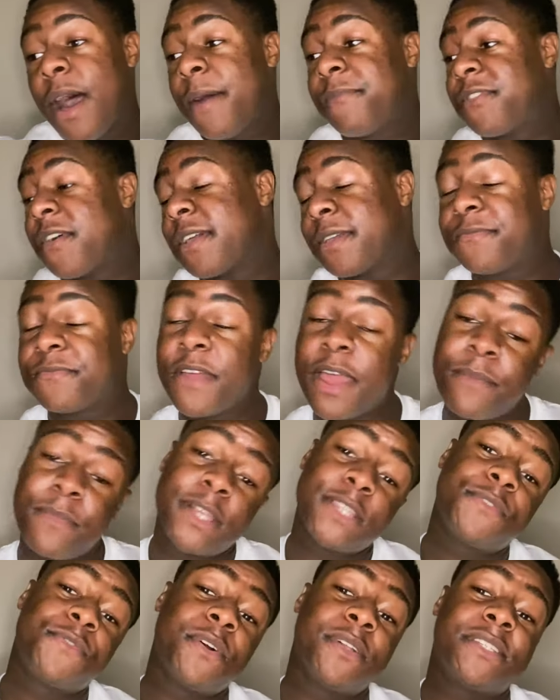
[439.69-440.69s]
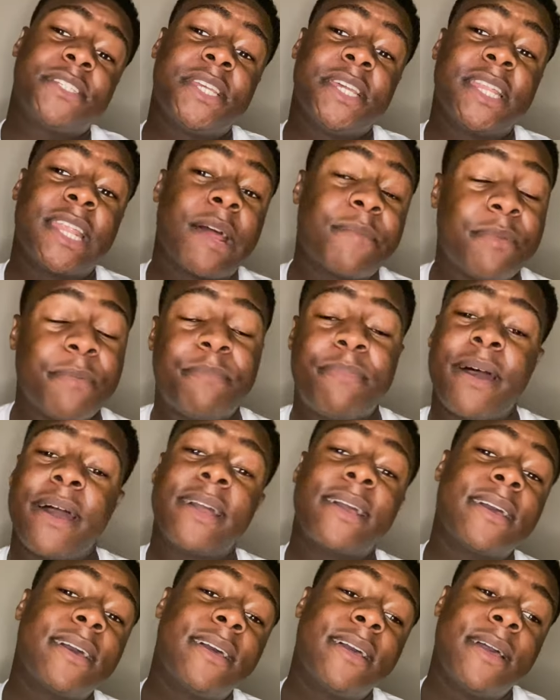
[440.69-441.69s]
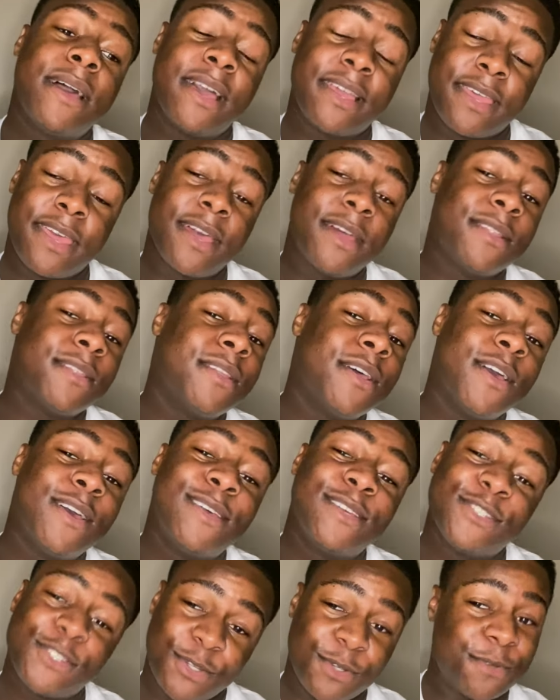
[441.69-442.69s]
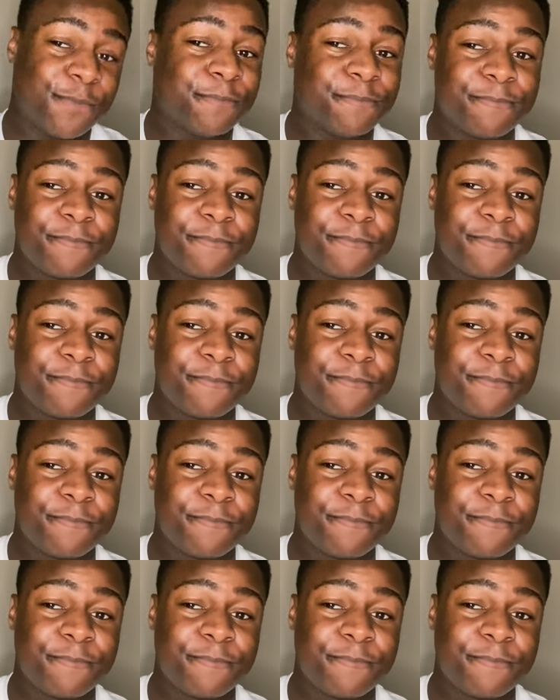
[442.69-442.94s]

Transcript: Thank you very much for watching. We'll be back again soon.